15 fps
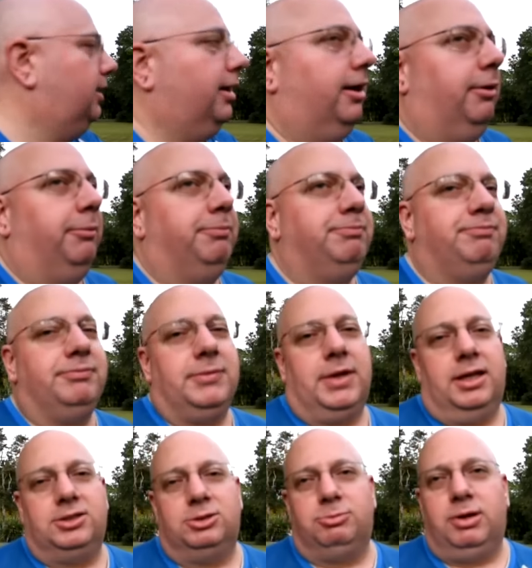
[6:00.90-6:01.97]
Um,
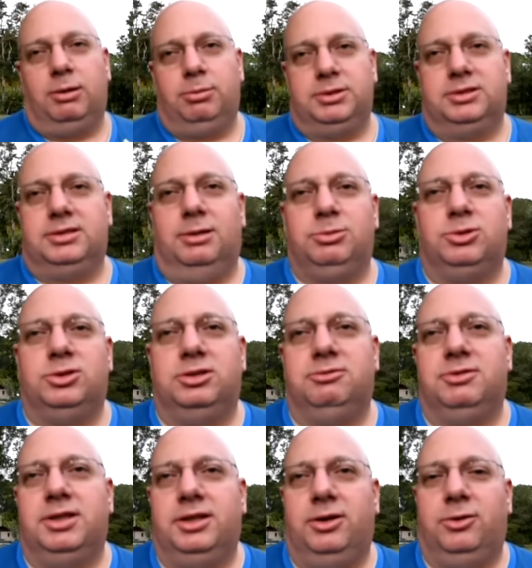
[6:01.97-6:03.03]
I should probably stop
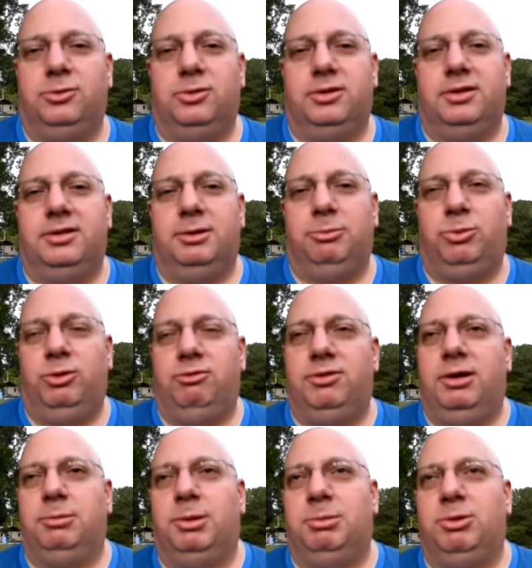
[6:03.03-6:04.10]
shooting videos of the 10.5
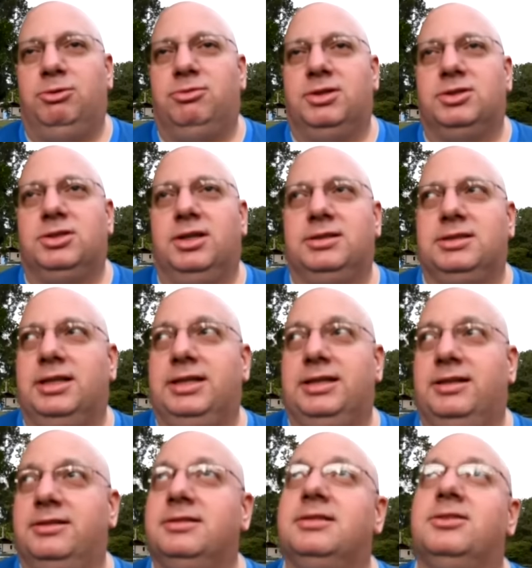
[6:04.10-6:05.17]
millimeter fisheye. It's
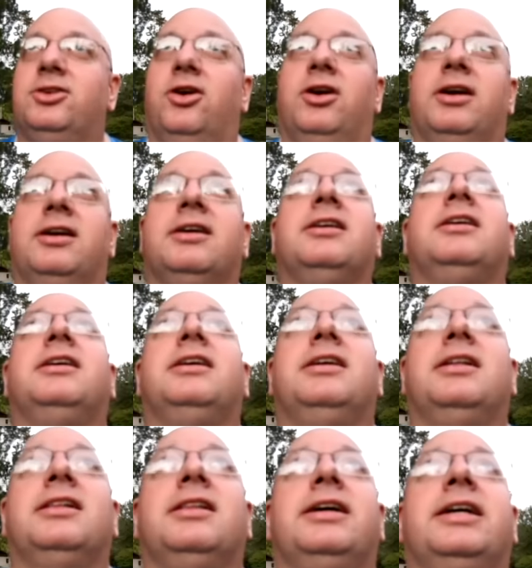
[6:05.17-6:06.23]
getting dark
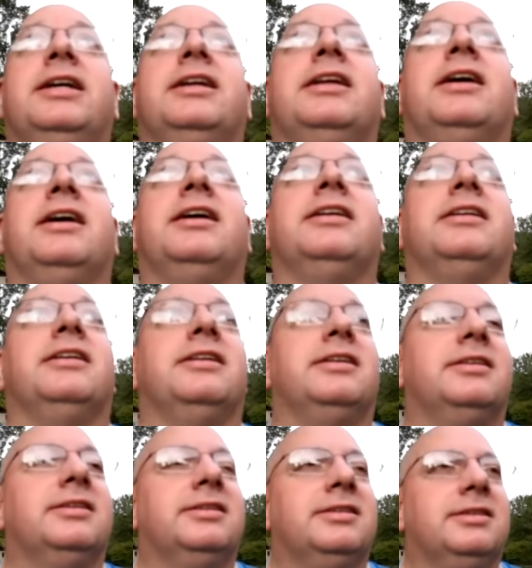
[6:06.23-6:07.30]
late at night and
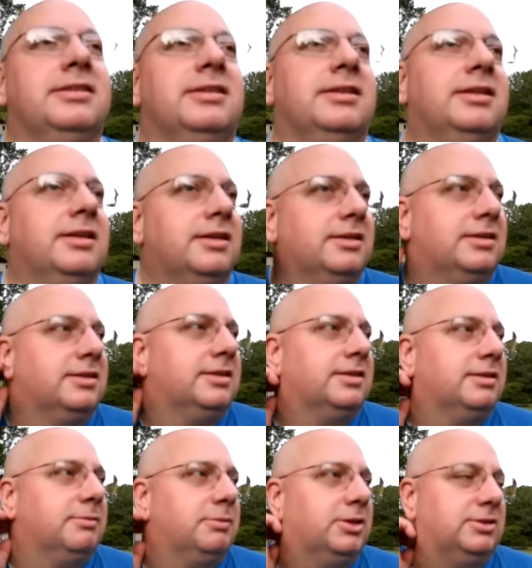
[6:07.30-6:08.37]

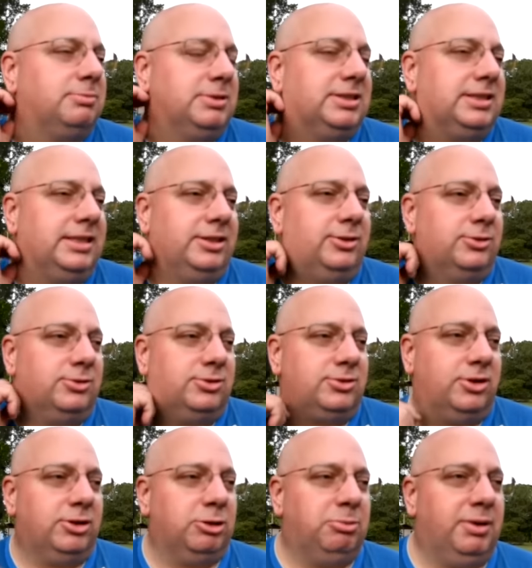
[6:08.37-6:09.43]
these mosquitoes are
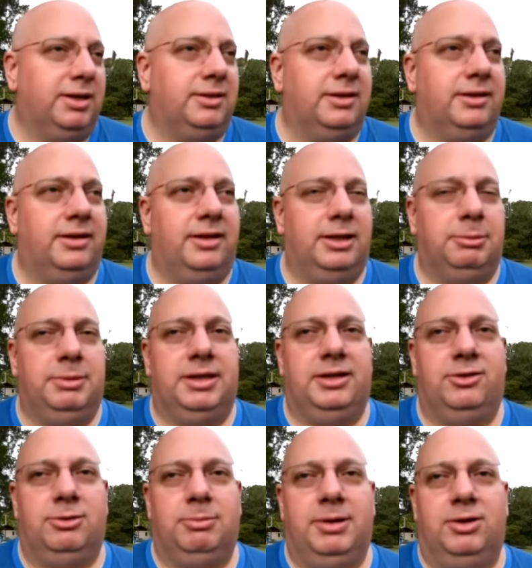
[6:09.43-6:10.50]
starting to bite the hell out of me
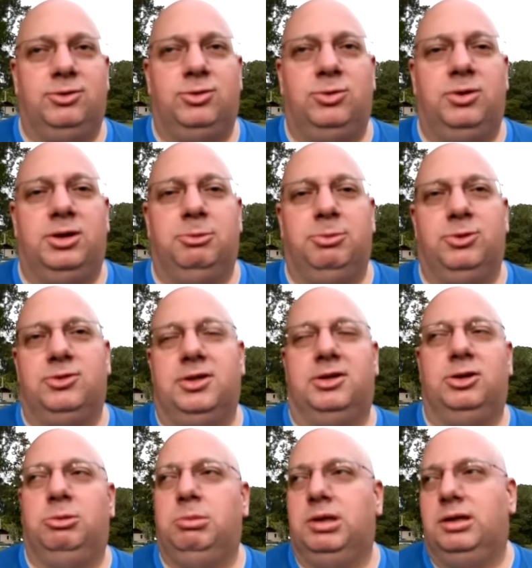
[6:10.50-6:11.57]
and it's about
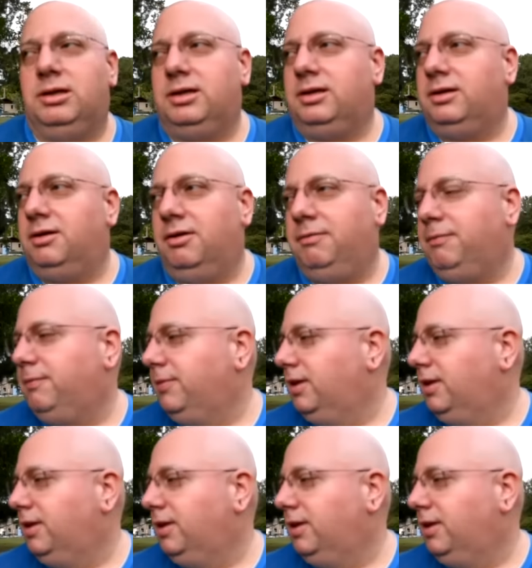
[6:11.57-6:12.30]
200% humidity here